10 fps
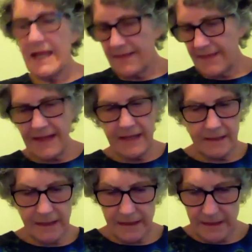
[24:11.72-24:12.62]
And
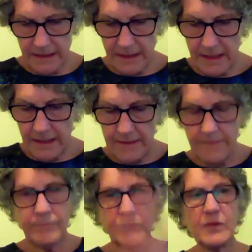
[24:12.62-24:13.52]
then
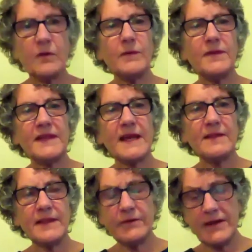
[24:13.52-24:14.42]
with the
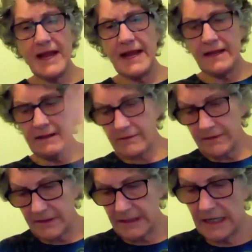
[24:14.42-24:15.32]
other hand,
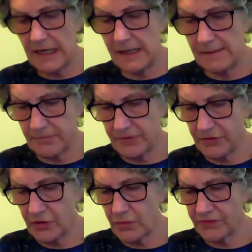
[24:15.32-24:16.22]

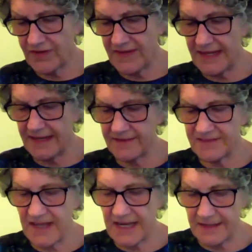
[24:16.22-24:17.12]
go to the
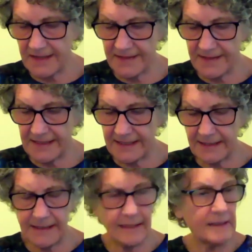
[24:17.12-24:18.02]
inside of the
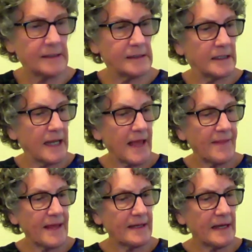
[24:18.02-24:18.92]
knee
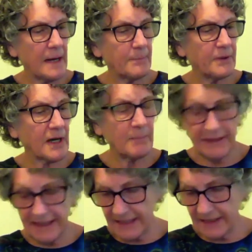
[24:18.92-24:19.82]
and then up a
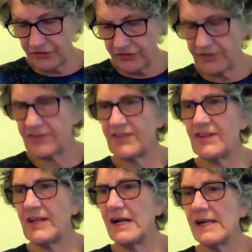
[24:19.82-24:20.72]
couple of
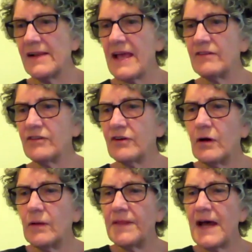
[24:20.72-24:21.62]
inches, and that's
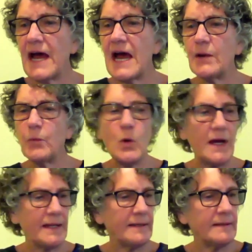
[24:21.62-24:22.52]
called the high
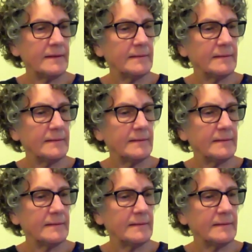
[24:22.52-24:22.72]
1.